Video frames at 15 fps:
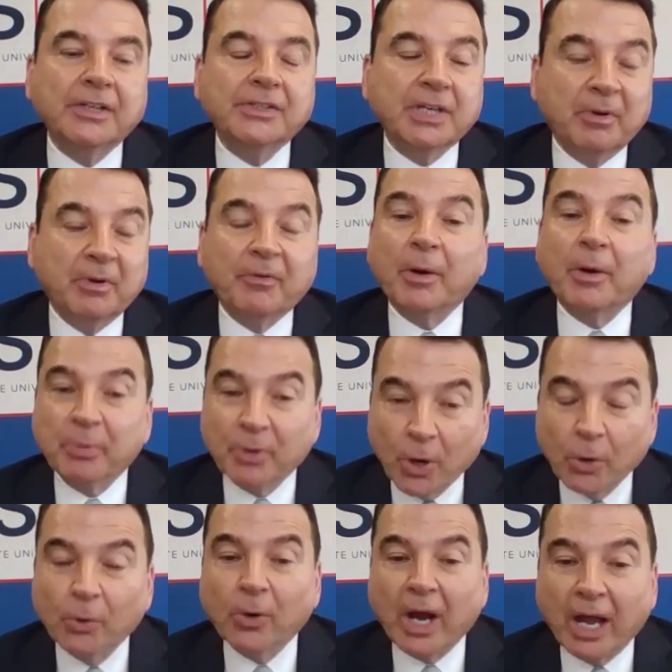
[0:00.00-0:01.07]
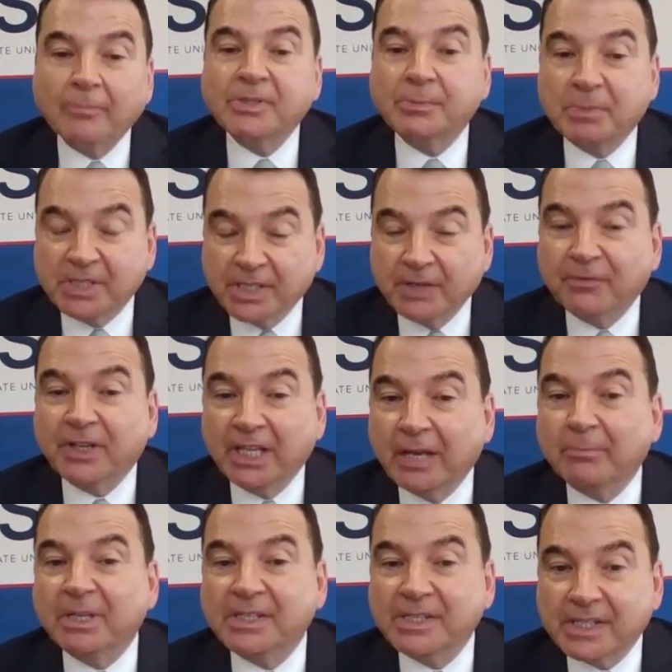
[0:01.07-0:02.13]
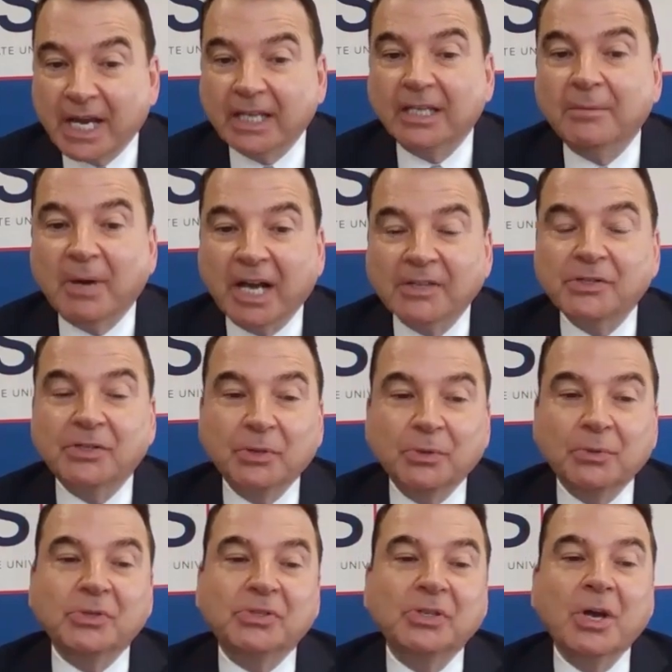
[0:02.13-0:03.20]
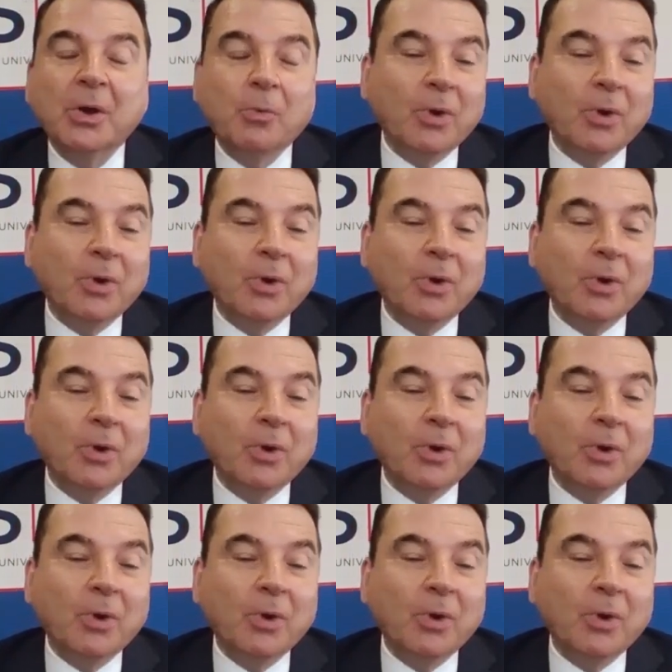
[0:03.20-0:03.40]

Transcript: Some of our programs specifically have been cited by students.